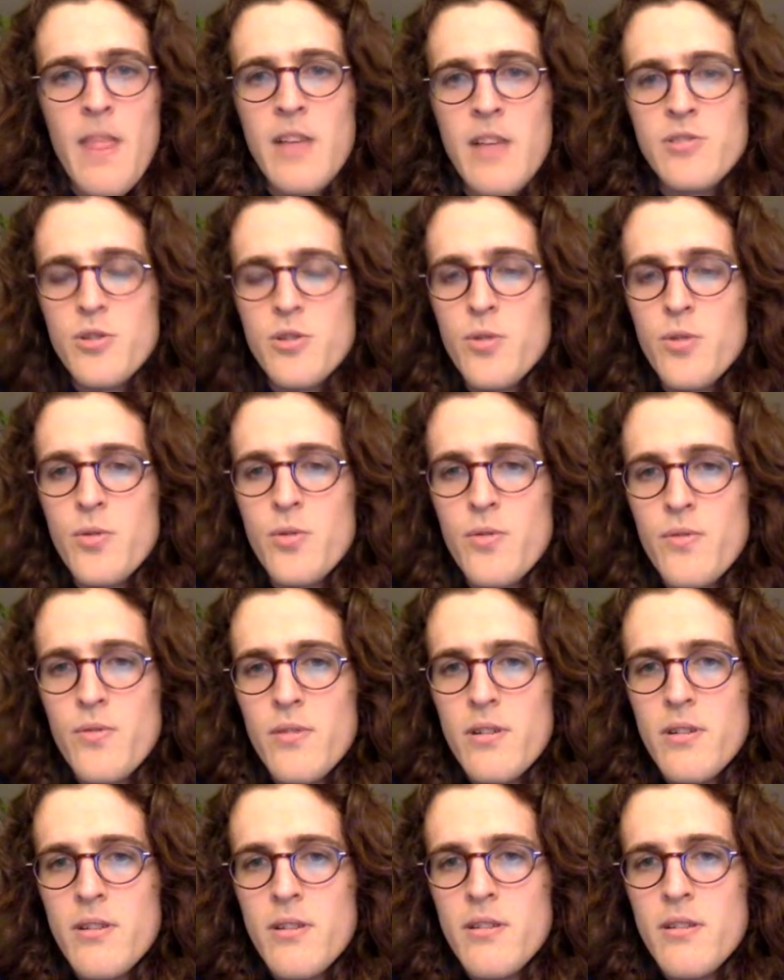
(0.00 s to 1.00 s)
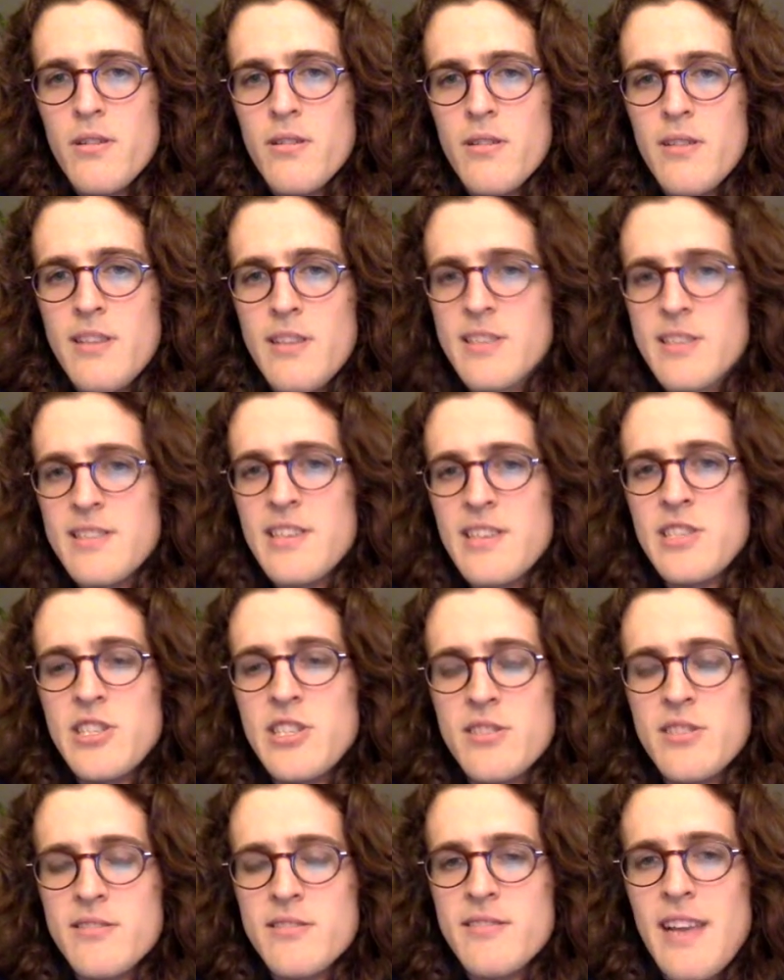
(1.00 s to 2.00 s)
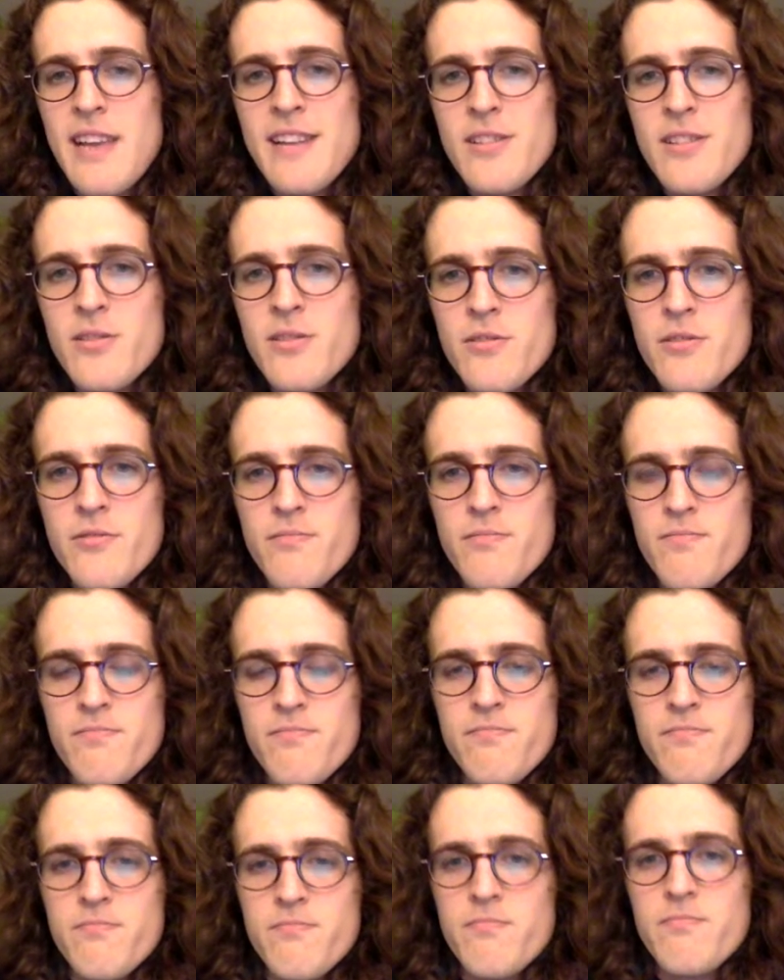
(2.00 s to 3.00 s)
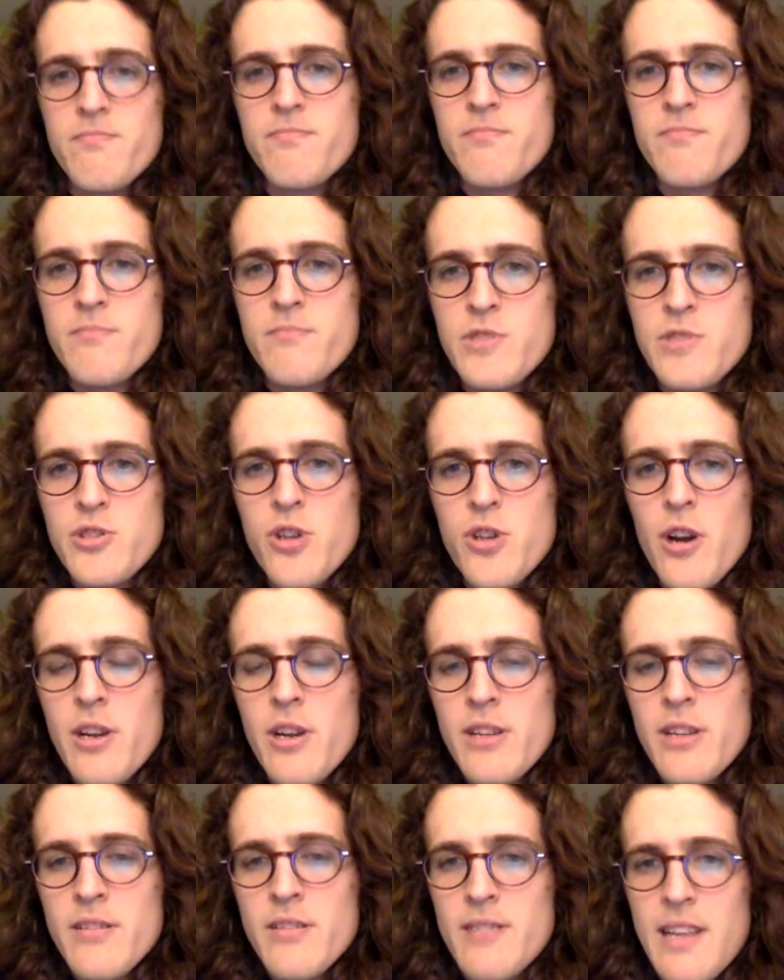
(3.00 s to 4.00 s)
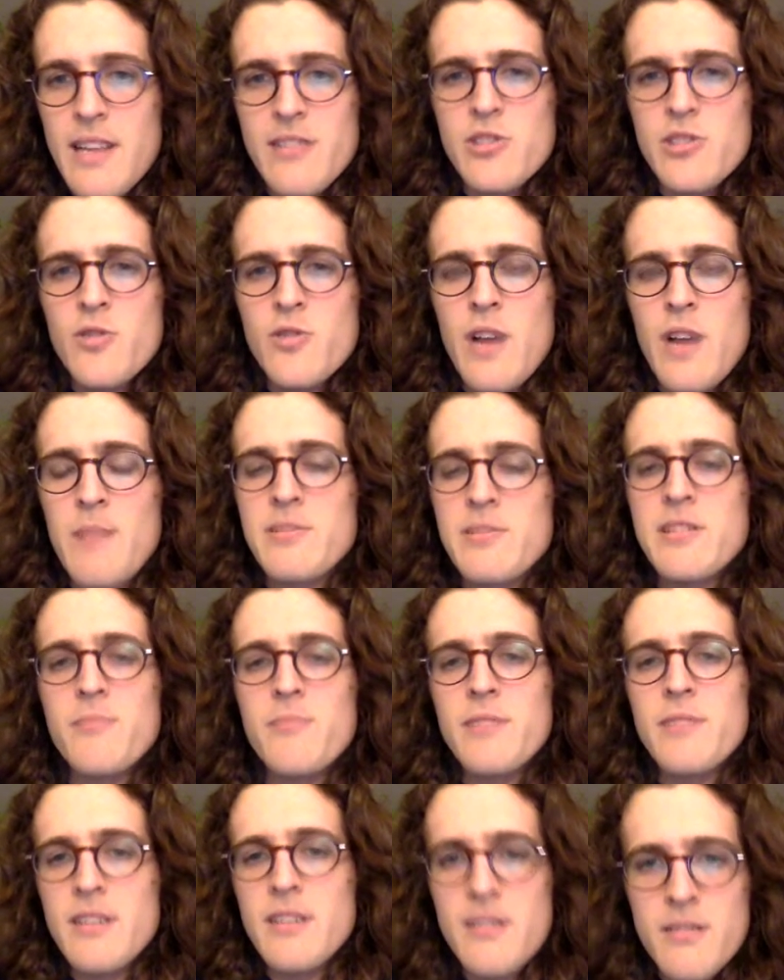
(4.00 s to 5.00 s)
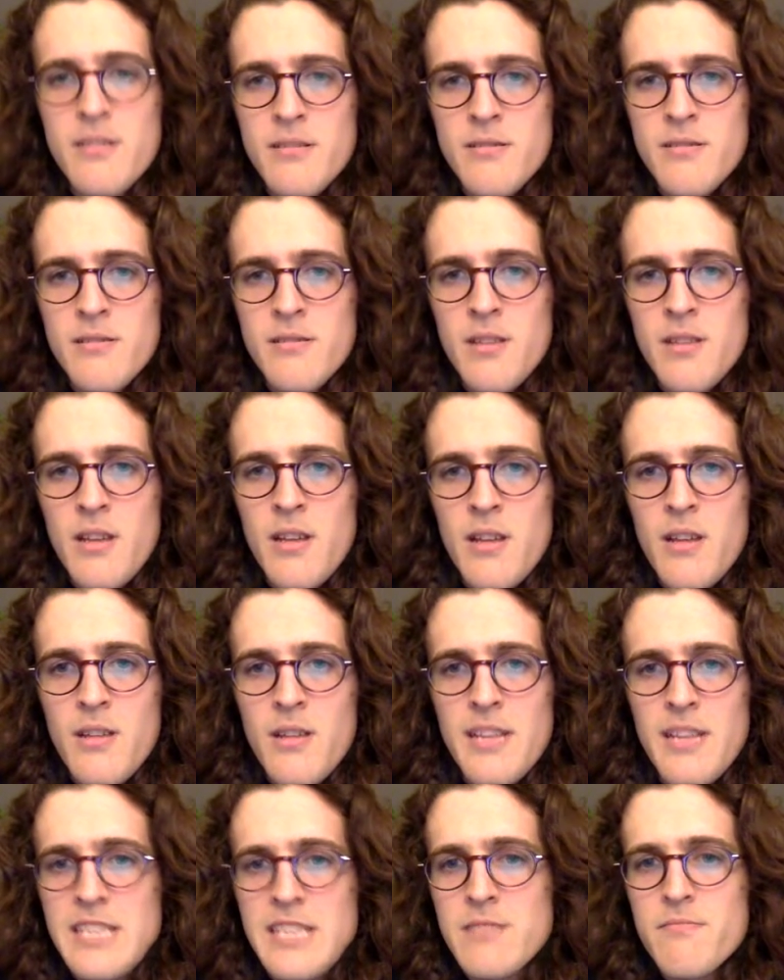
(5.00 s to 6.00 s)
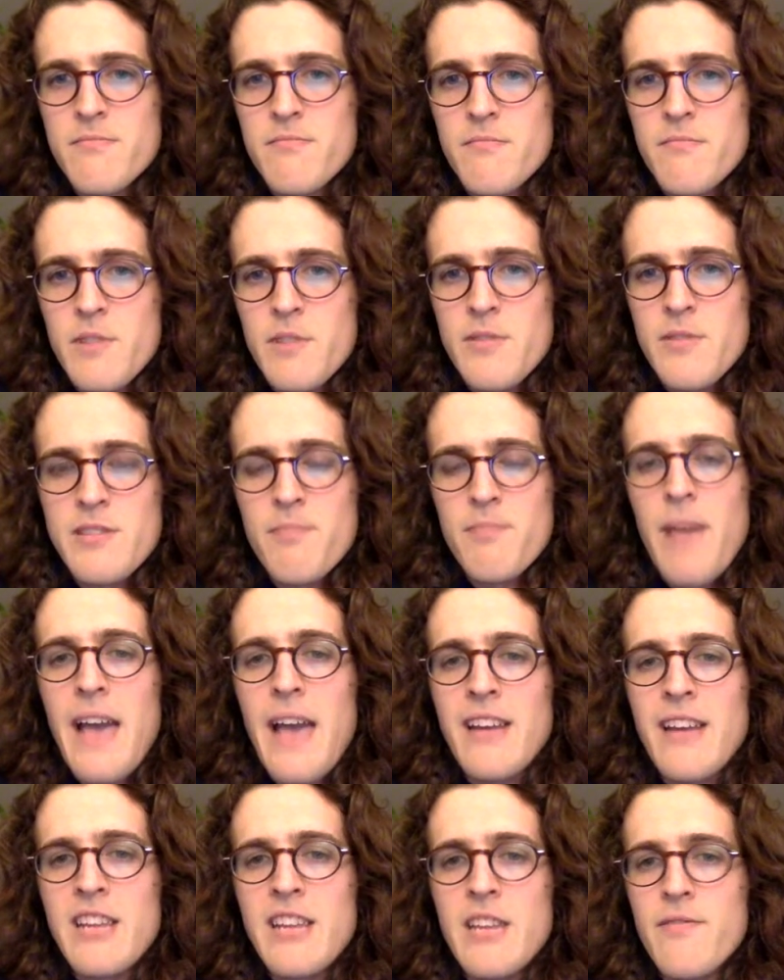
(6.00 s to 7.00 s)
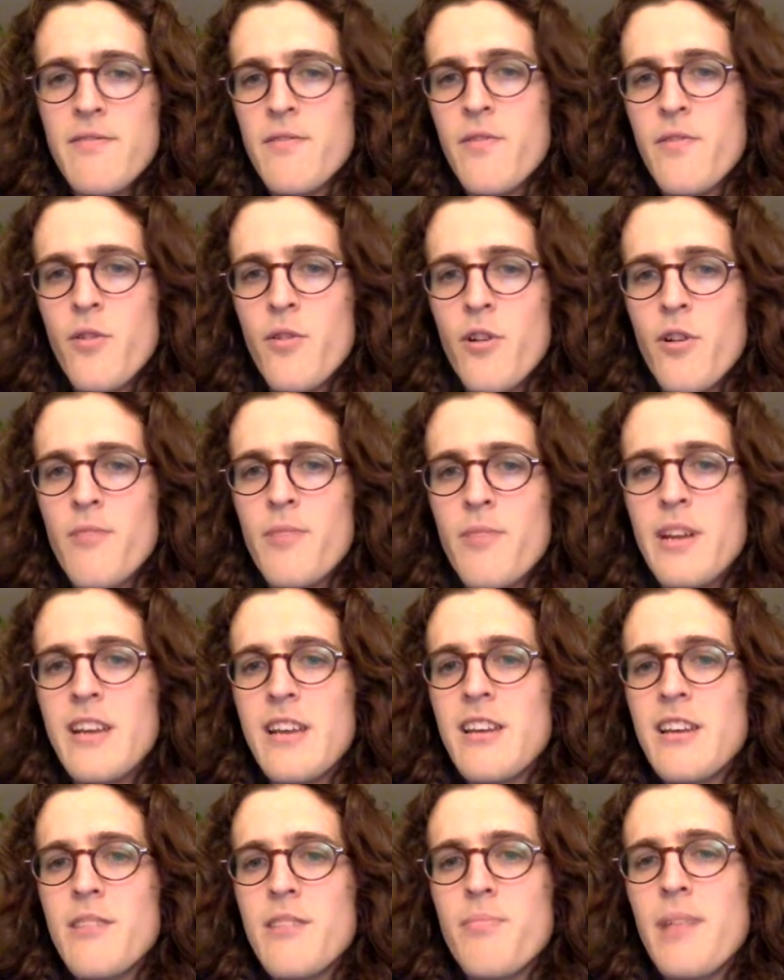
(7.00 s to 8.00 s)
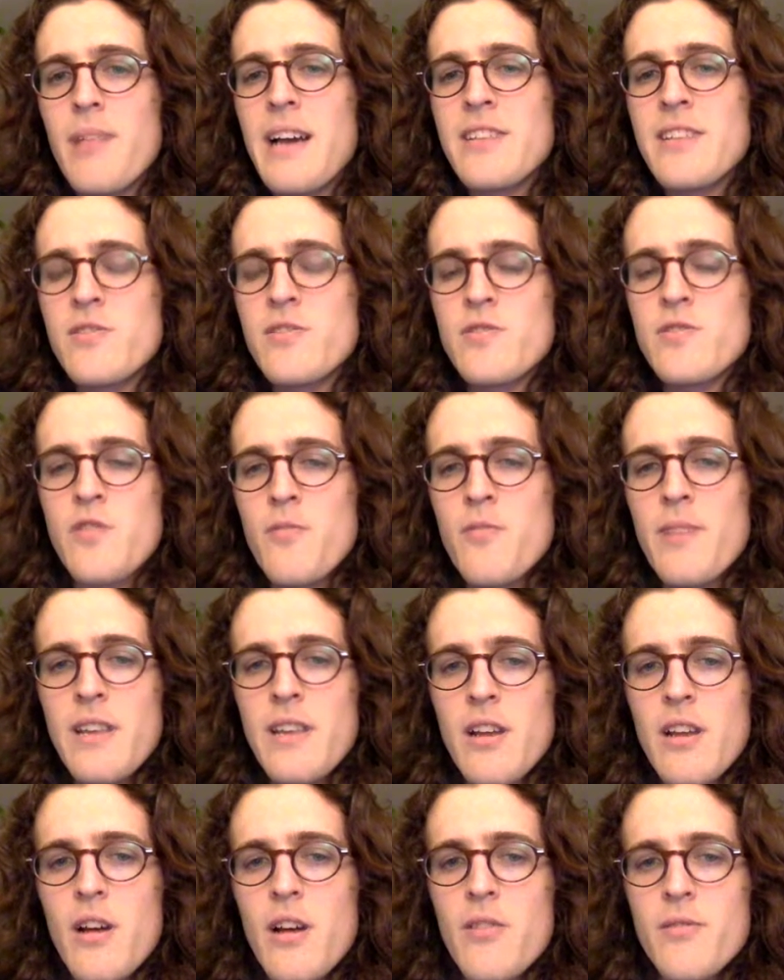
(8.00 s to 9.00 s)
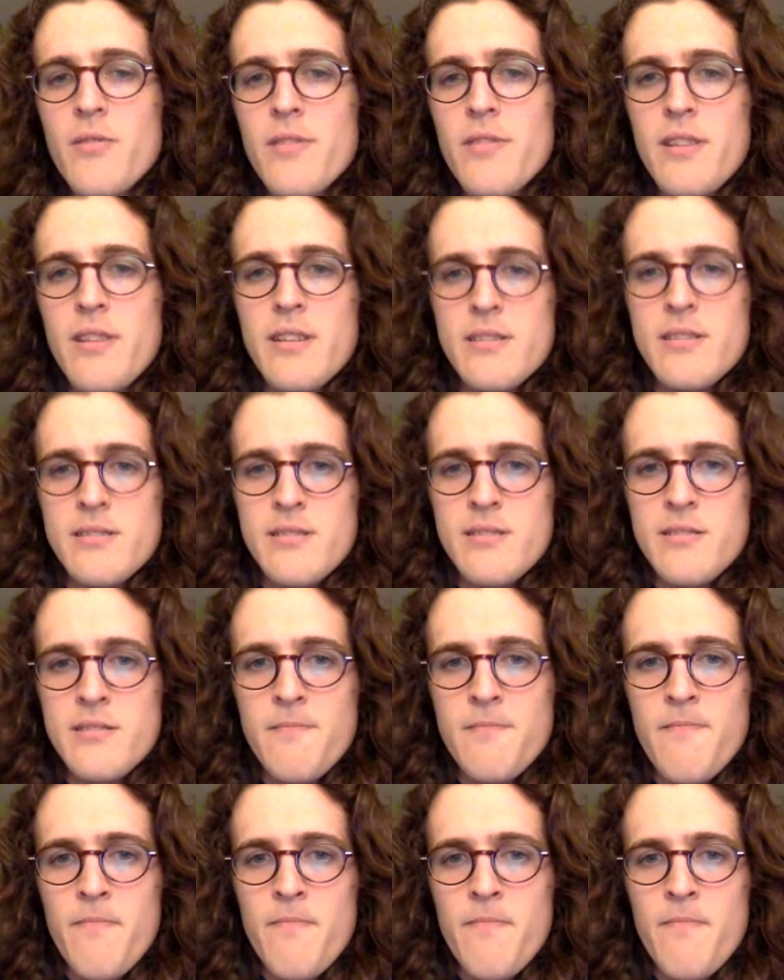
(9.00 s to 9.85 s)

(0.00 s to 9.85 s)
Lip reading: So it's essentially just technical jargon that describes something that there is a patent given for, but it could apply to so many other things.